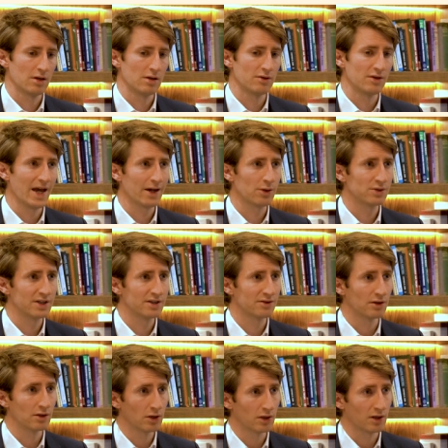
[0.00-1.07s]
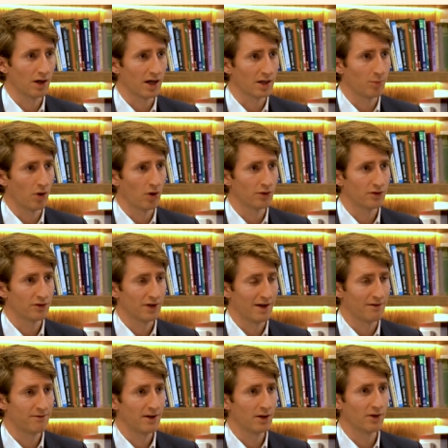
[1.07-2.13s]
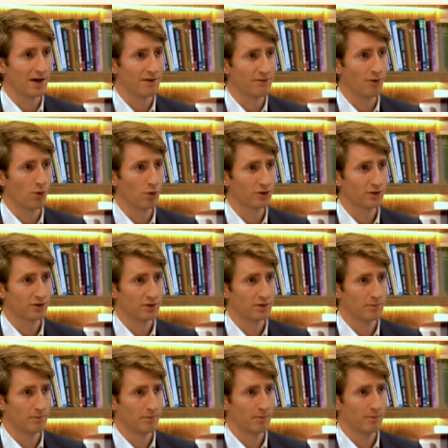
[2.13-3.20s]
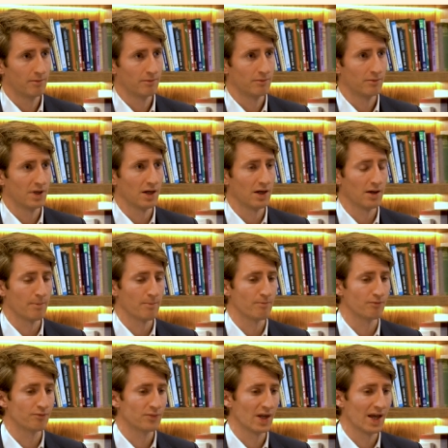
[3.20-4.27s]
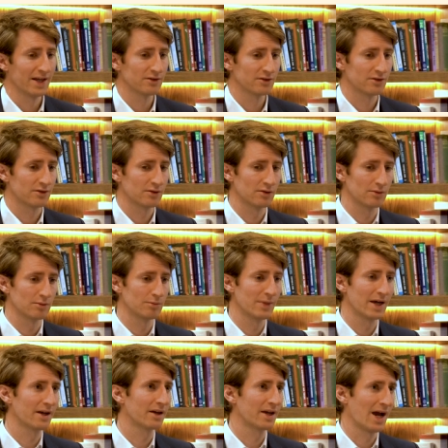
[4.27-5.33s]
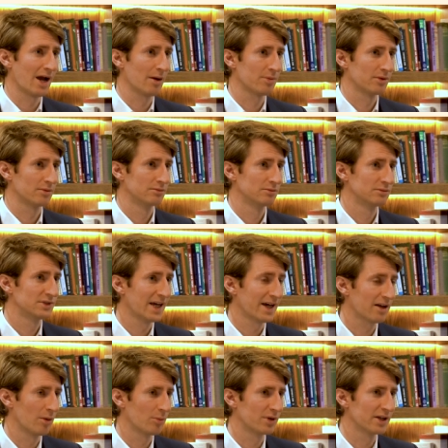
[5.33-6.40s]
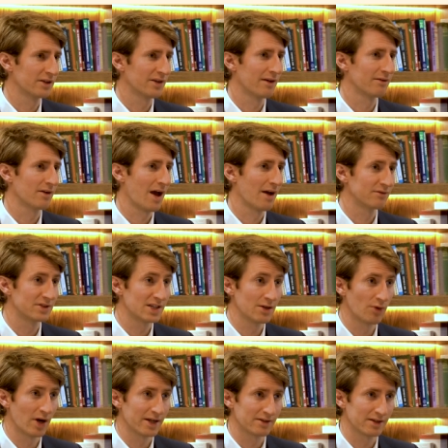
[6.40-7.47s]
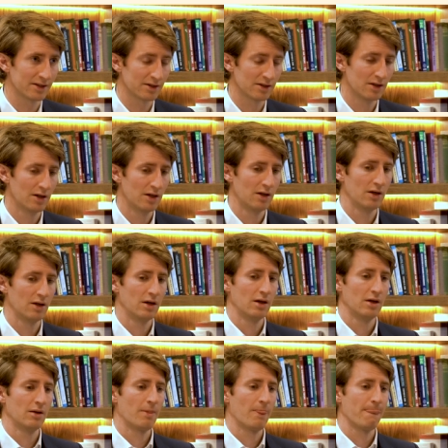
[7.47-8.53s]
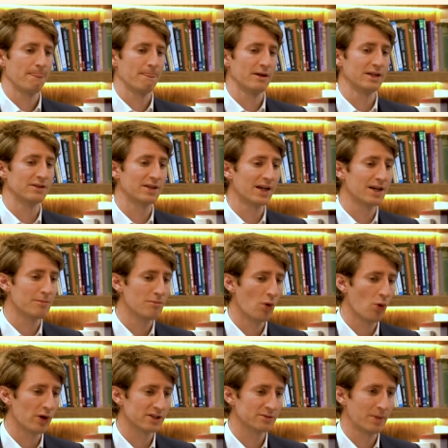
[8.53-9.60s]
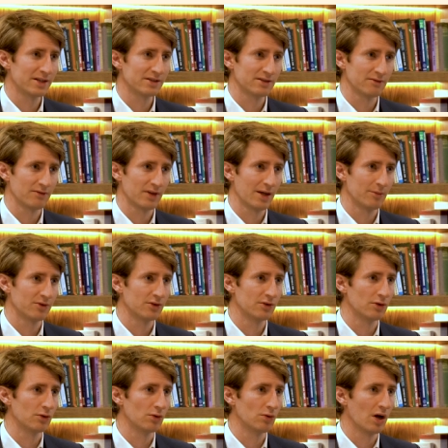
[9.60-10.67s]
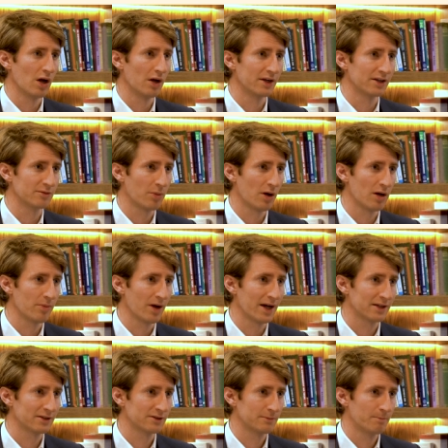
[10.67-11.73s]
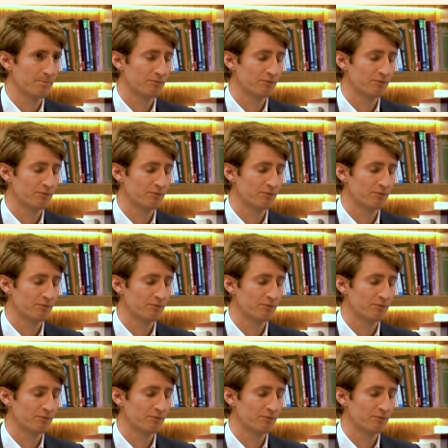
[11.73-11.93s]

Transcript: The equities that look like bonds have felt that force. Um, hence, mega cap tech companies have have derated. It's getting more expensive for them to do earnings buybacks,